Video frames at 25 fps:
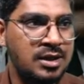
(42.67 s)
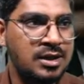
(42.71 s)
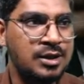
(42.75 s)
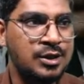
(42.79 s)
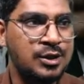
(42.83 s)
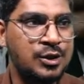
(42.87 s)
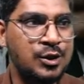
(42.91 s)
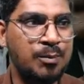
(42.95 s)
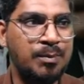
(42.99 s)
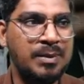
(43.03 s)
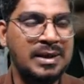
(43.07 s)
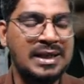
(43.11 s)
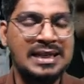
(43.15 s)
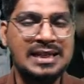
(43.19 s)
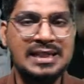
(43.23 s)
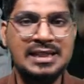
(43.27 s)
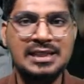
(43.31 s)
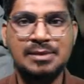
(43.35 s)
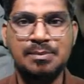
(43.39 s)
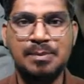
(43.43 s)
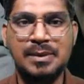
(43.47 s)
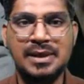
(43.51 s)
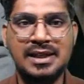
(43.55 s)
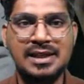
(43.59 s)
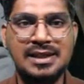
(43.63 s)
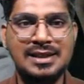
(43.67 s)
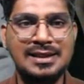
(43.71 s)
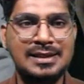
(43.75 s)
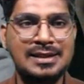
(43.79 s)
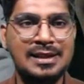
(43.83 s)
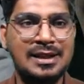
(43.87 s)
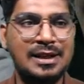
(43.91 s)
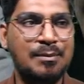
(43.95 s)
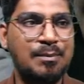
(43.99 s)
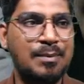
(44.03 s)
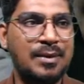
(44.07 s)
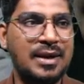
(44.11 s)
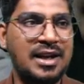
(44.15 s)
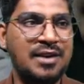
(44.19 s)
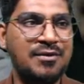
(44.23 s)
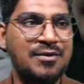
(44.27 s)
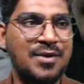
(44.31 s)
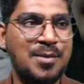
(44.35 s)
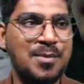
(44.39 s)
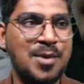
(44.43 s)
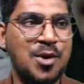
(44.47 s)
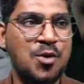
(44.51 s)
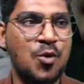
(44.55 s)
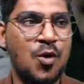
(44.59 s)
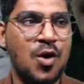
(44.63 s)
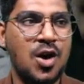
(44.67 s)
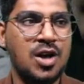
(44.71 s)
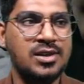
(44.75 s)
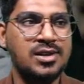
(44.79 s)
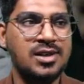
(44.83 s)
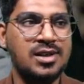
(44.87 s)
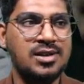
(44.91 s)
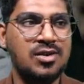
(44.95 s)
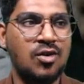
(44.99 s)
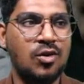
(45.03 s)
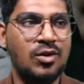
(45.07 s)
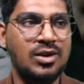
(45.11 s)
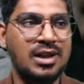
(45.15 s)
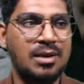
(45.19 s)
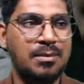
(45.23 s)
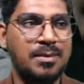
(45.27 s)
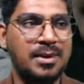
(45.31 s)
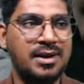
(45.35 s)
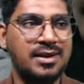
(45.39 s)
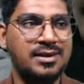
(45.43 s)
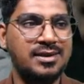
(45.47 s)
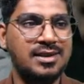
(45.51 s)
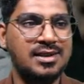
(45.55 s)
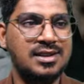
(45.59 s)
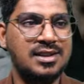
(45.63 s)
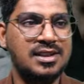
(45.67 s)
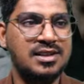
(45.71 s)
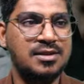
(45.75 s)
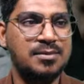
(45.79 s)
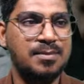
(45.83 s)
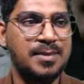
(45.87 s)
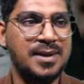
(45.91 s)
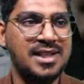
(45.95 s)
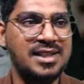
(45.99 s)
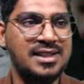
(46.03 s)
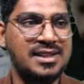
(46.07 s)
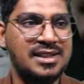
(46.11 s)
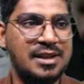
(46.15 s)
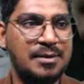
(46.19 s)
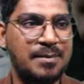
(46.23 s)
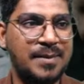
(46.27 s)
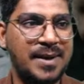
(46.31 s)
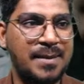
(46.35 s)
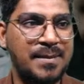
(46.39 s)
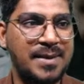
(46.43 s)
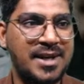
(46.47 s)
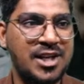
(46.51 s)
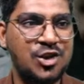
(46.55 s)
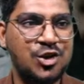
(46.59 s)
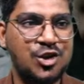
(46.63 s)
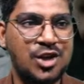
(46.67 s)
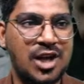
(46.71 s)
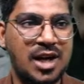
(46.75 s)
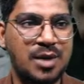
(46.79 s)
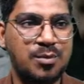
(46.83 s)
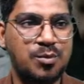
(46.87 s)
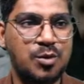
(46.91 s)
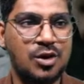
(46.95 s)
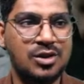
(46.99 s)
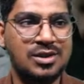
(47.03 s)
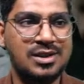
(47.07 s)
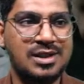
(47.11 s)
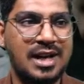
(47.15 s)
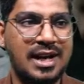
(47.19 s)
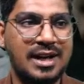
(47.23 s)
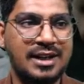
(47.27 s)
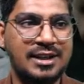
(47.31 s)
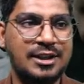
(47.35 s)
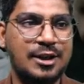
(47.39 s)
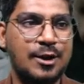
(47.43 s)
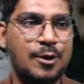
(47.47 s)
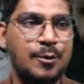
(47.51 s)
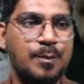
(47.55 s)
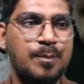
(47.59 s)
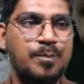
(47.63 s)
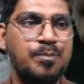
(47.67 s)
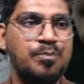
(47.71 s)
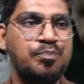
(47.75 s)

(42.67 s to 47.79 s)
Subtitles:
So please reply if my voice is audible in the sense, please reply me in chat box right now.